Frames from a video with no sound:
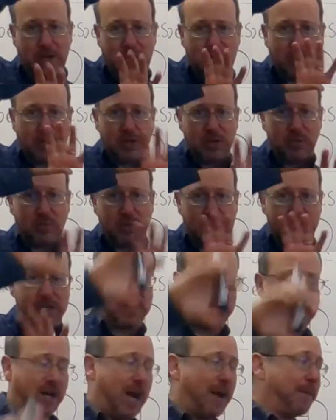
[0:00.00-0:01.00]
bar,
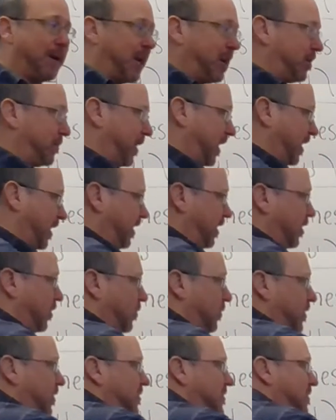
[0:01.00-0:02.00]
numerator, denominator, but here
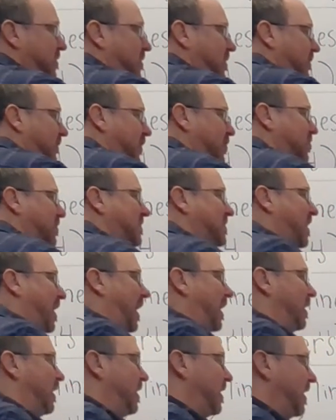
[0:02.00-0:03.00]
we're using the division
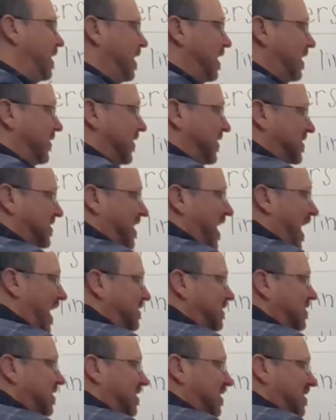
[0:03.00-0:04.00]
sign. The
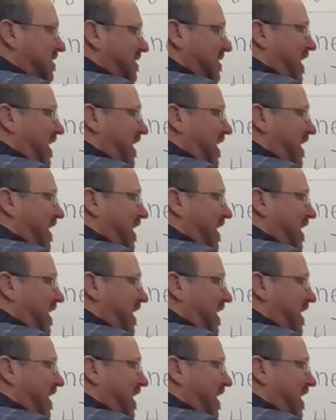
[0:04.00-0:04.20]
signs are the